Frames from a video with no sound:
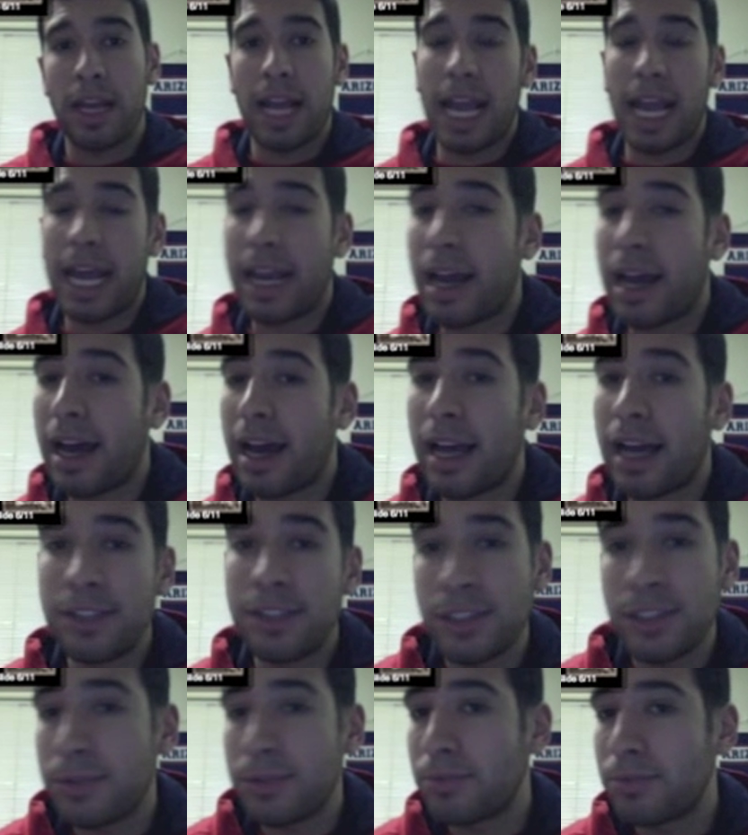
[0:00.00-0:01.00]
and it's
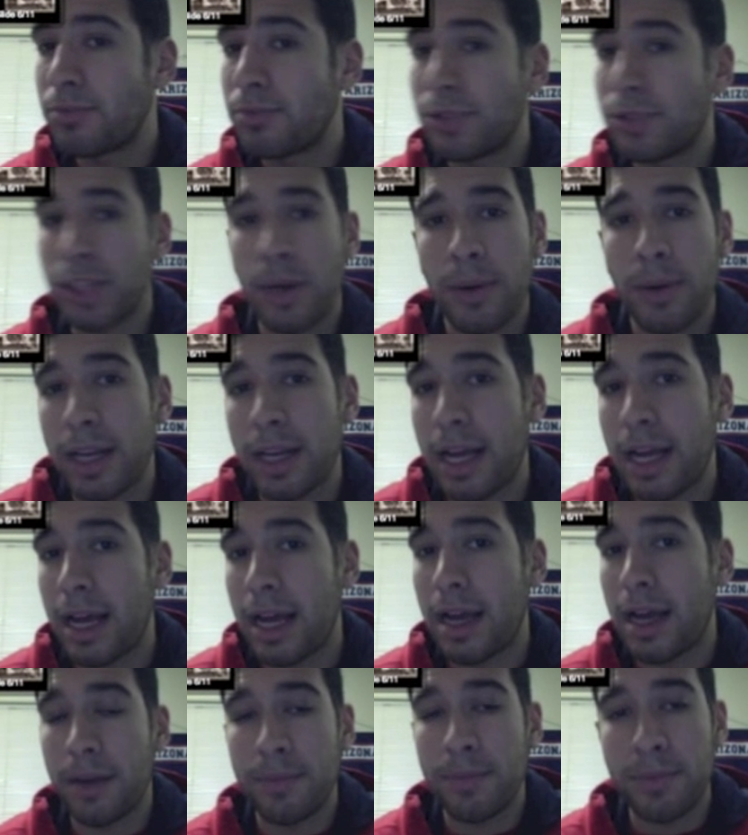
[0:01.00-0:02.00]
just showing
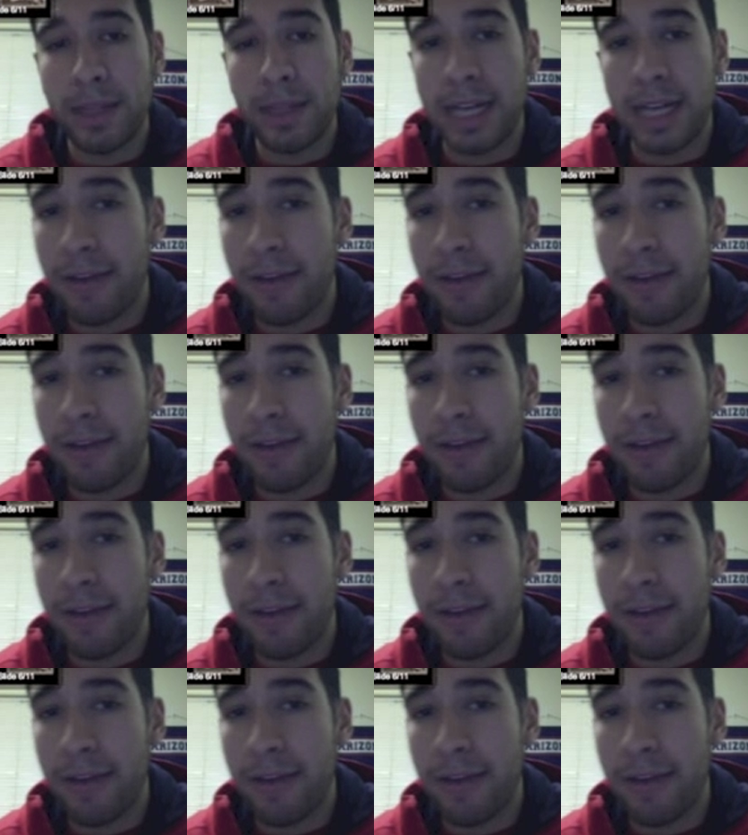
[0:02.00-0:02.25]
an